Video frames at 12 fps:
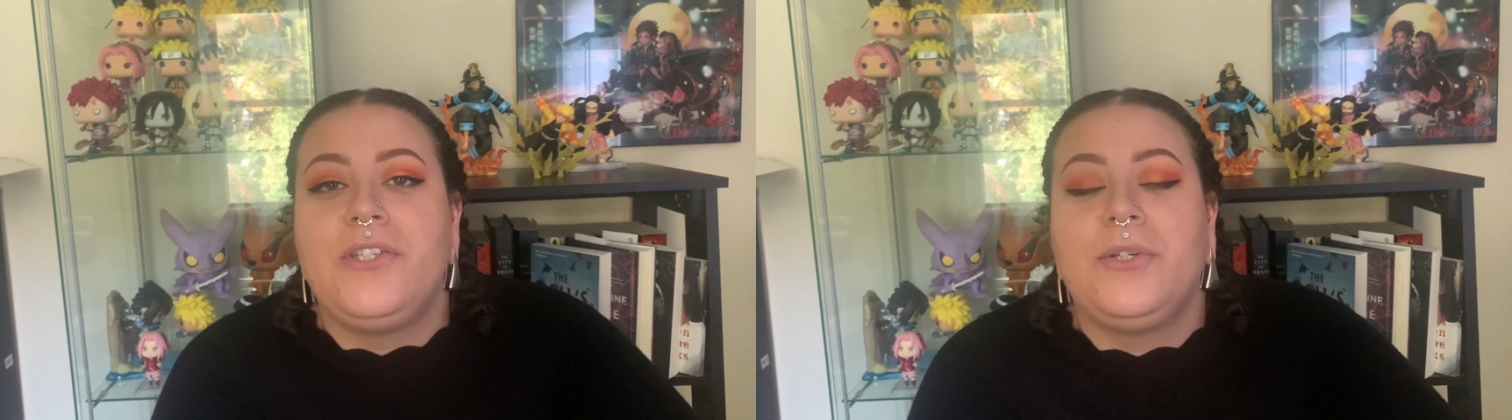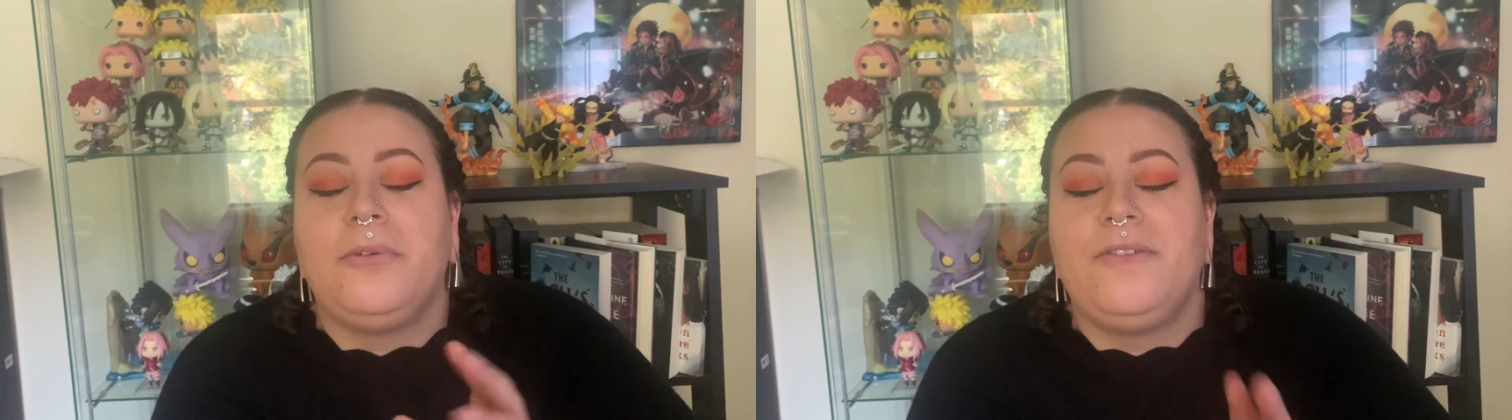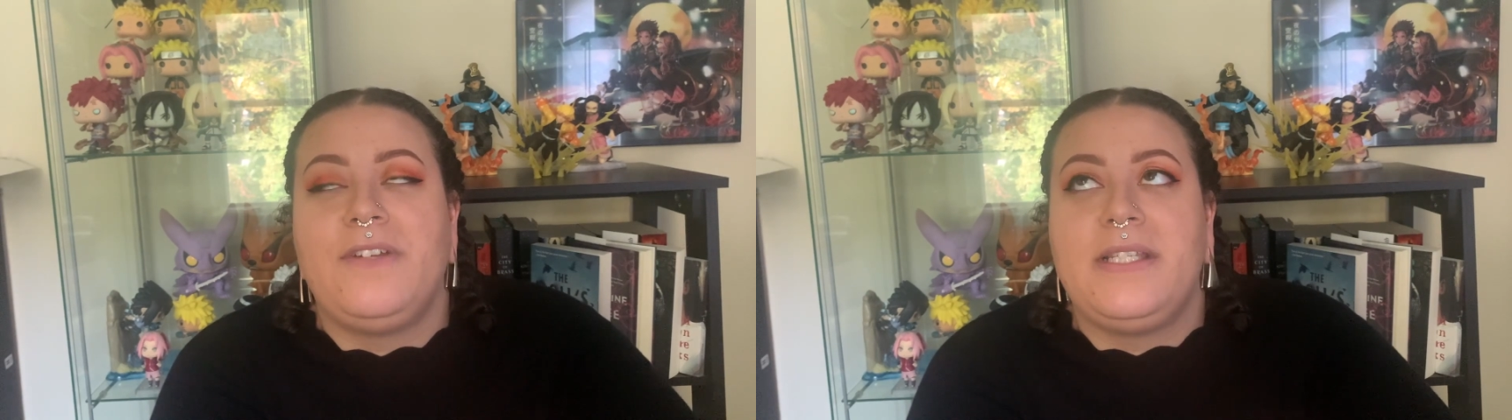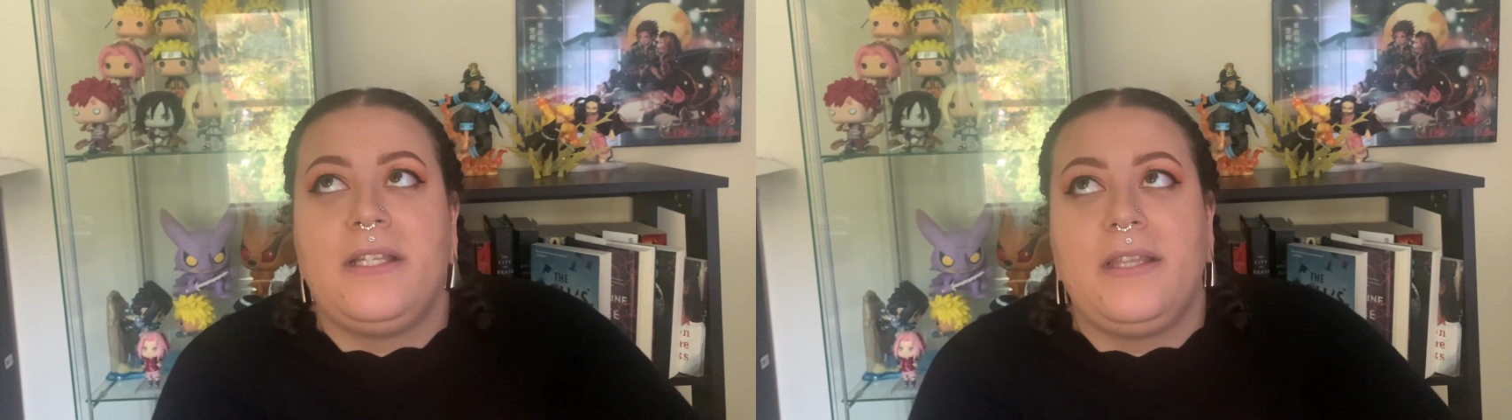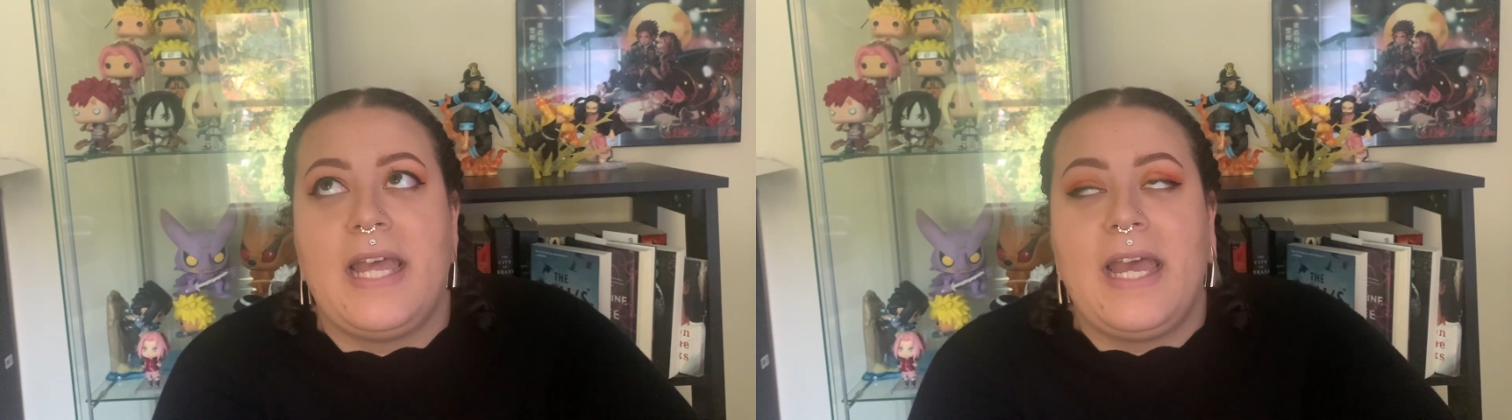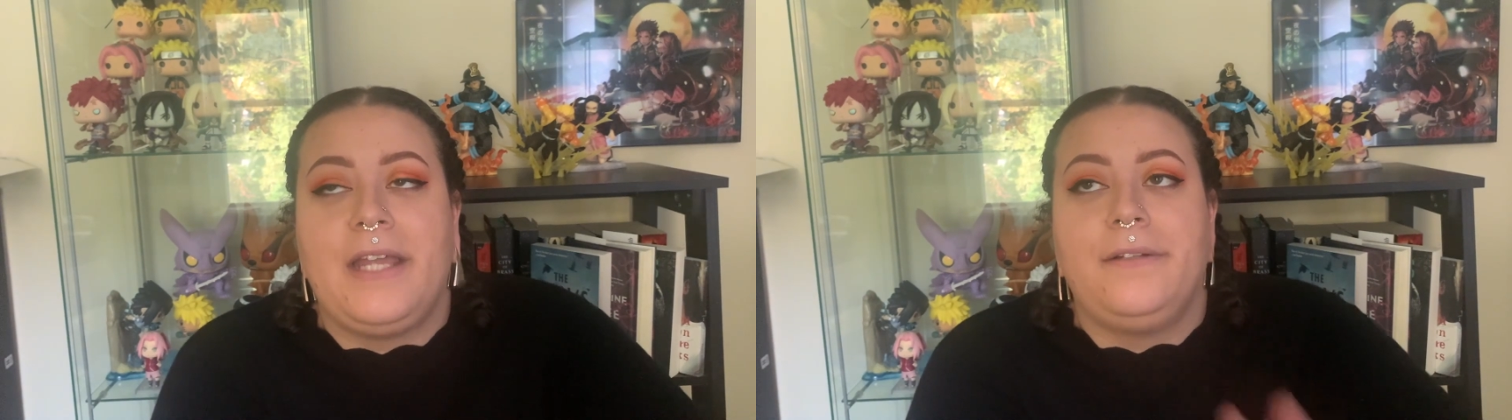to revisit
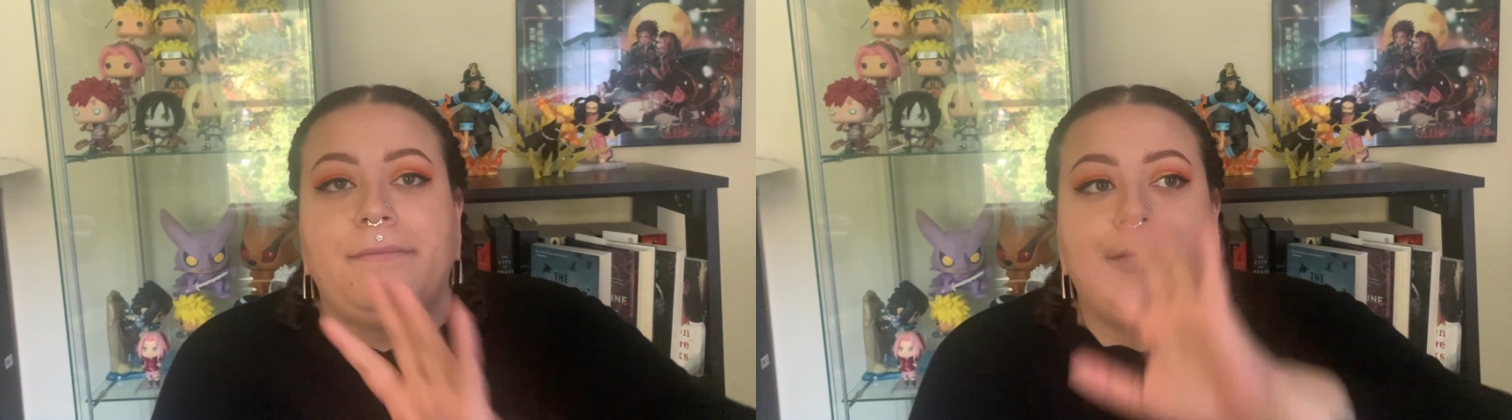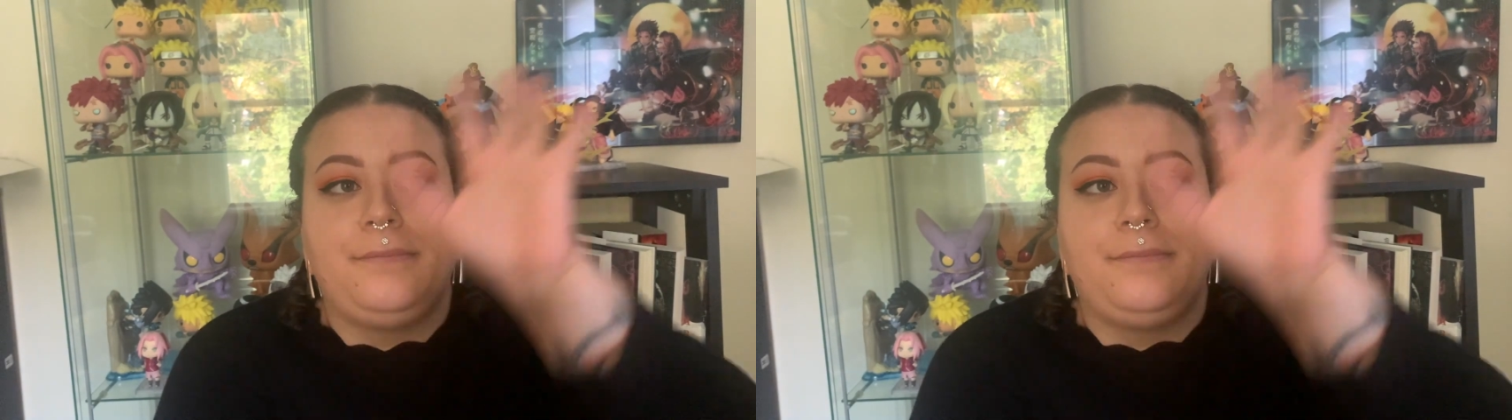that